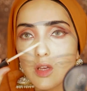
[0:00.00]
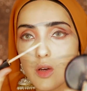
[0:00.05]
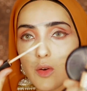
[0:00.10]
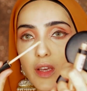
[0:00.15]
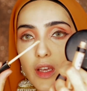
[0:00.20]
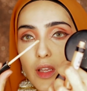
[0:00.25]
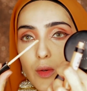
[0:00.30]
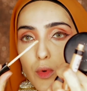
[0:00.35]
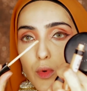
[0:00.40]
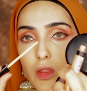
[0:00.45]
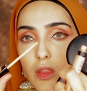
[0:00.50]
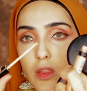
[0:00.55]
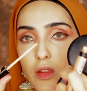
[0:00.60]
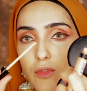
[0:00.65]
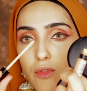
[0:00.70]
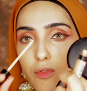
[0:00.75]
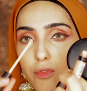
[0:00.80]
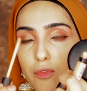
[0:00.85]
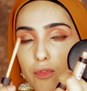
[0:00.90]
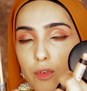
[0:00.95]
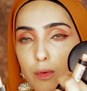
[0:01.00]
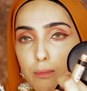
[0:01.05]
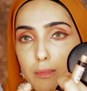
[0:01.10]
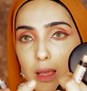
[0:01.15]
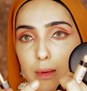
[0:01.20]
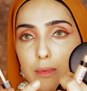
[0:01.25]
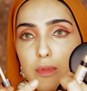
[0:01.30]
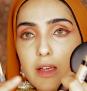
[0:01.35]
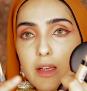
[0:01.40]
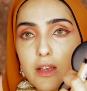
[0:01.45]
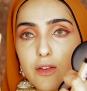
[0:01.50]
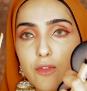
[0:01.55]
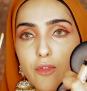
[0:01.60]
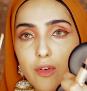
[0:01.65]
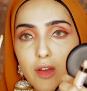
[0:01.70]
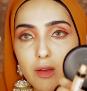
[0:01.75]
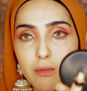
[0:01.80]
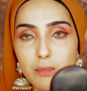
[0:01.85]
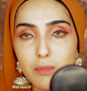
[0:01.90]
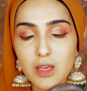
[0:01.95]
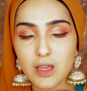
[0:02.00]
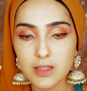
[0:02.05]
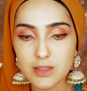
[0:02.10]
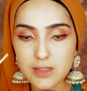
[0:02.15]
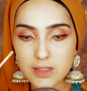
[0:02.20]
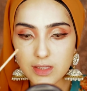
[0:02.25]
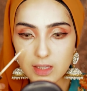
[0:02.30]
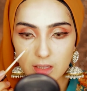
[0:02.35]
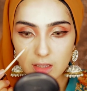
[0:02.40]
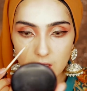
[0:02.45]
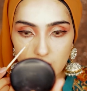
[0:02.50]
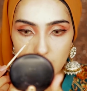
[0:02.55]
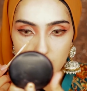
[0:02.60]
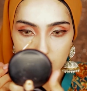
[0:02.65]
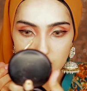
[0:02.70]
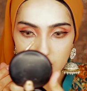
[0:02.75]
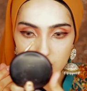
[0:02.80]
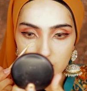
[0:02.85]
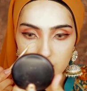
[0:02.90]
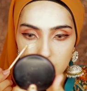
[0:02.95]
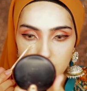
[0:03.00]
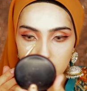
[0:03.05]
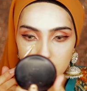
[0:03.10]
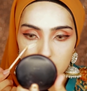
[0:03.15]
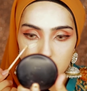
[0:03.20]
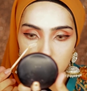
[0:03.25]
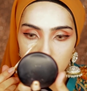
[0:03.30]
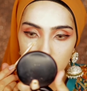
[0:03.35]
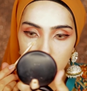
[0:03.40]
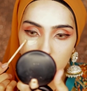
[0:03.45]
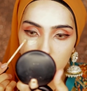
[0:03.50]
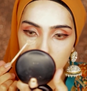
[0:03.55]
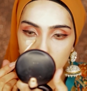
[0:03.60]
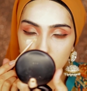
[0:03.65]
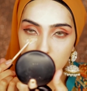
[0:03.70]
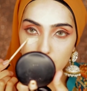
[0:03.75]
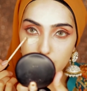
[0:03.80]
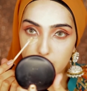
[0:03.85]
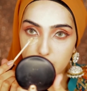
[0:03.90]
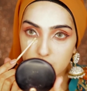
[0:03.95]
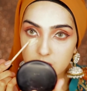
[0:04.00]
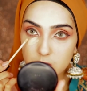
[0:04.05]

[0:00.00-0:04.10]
going in with the Maybelline Fit Me concealer in number